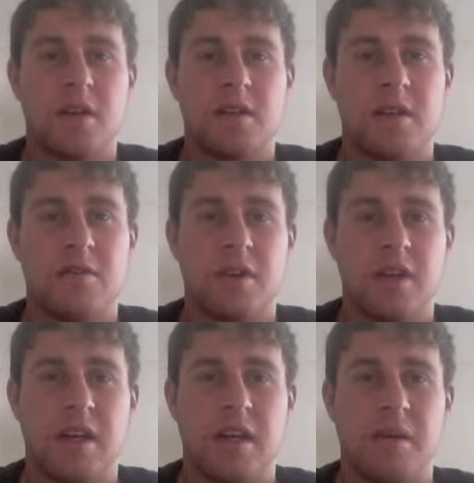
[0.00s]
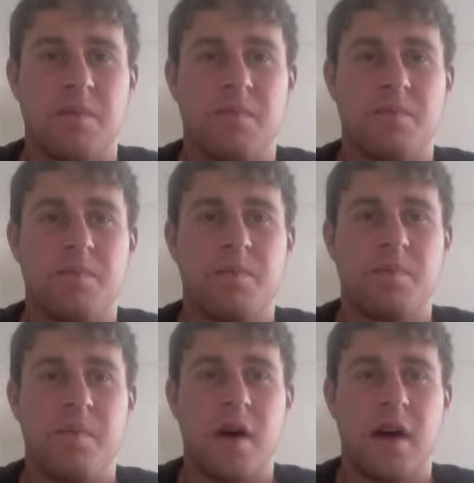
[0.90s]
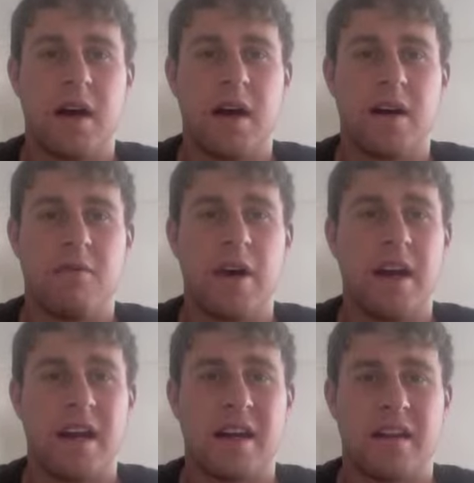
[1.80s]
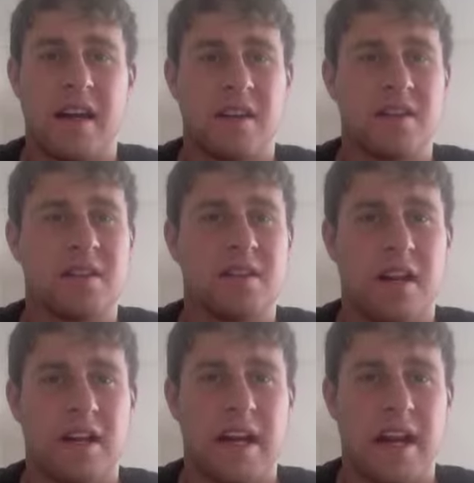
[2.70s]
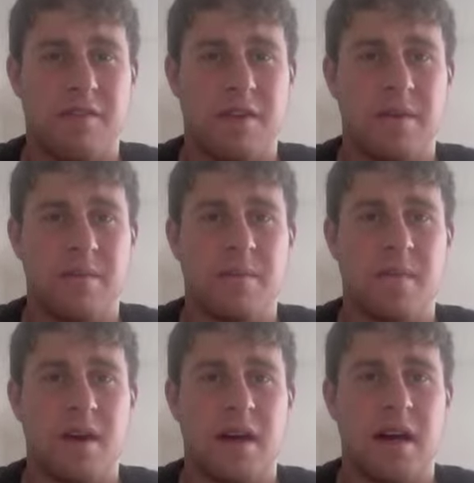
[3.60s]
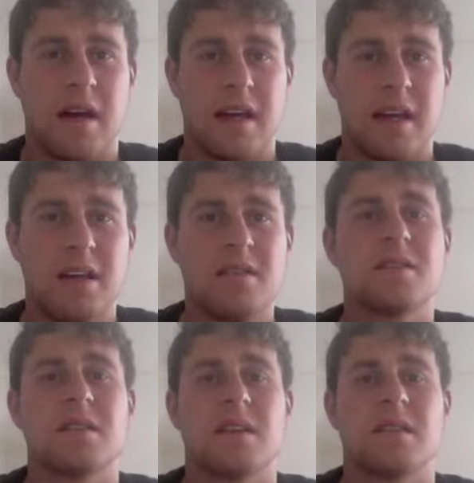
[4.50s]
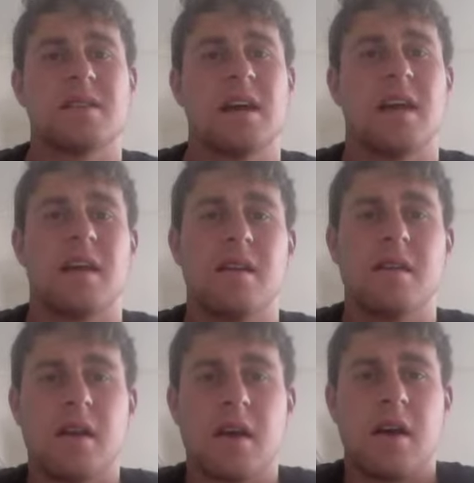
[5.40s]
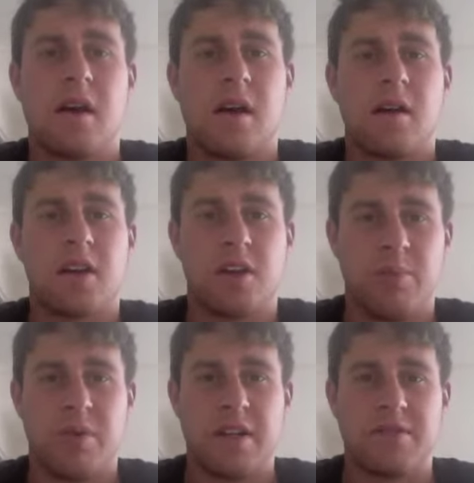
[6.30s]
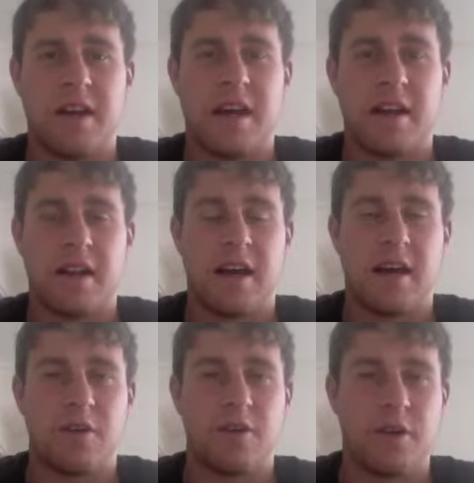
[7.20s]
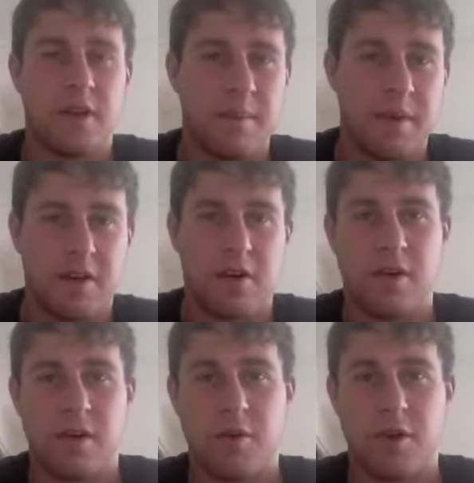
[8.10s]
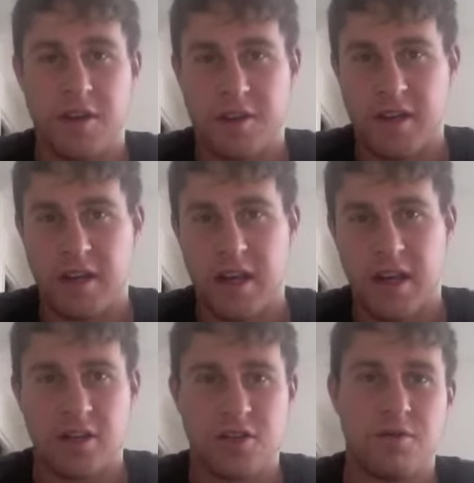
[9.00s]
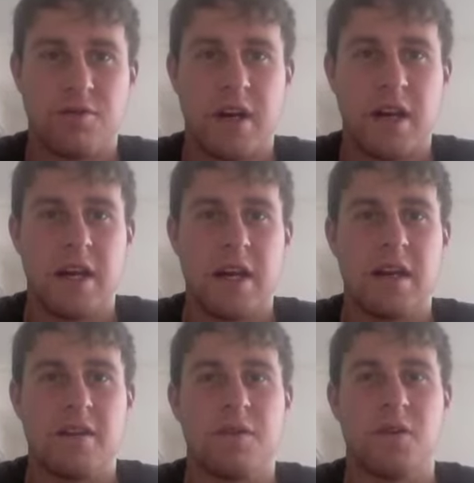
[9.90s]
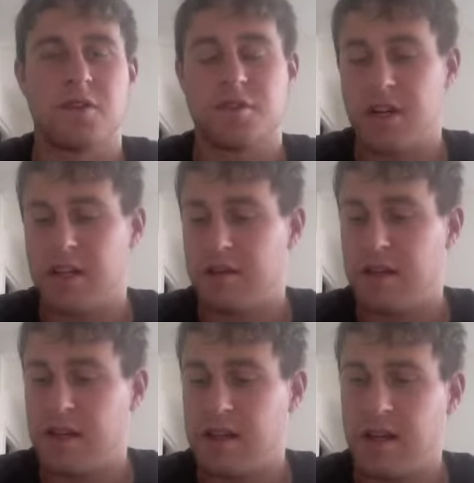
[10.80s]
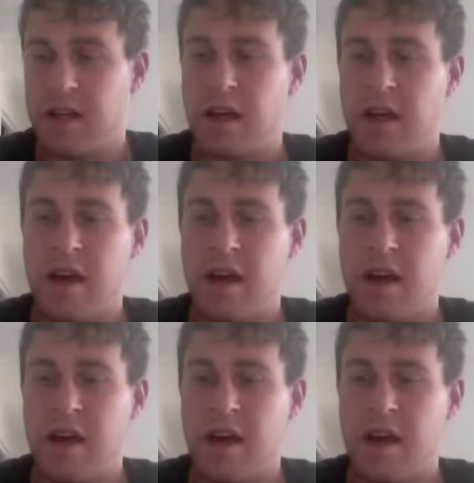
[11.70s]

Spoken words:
Didn't really read out aloud until I gave him hints and said, can you please read out aloud or let me know what you're thinking as you read, if you're struggling with anything.